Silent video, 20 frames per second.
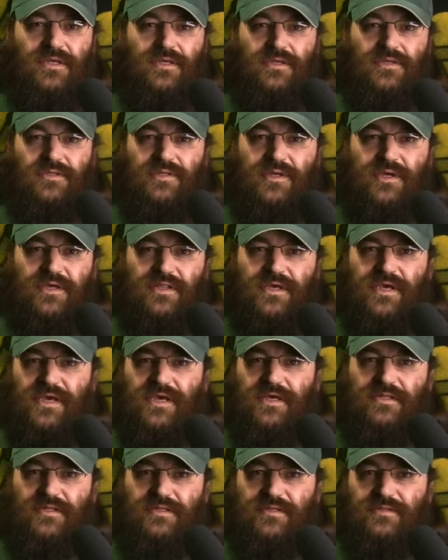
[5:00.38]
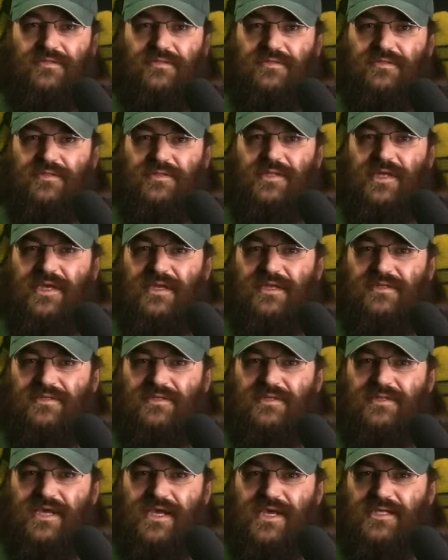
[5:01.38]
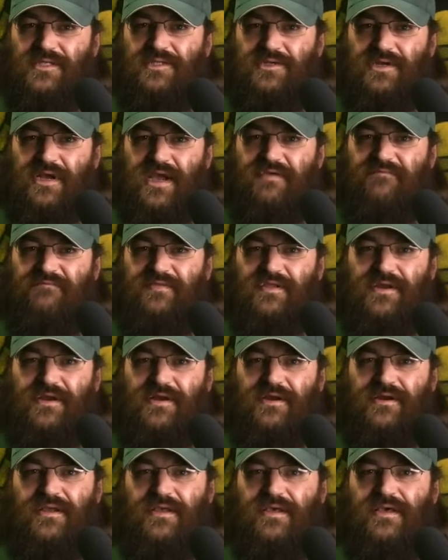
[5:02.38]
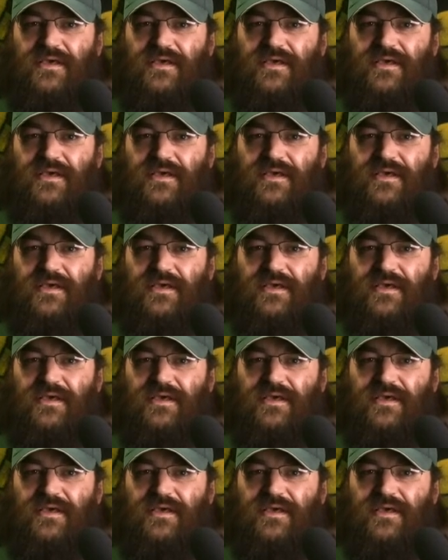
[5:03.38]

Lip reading: you saw the second to last drive there.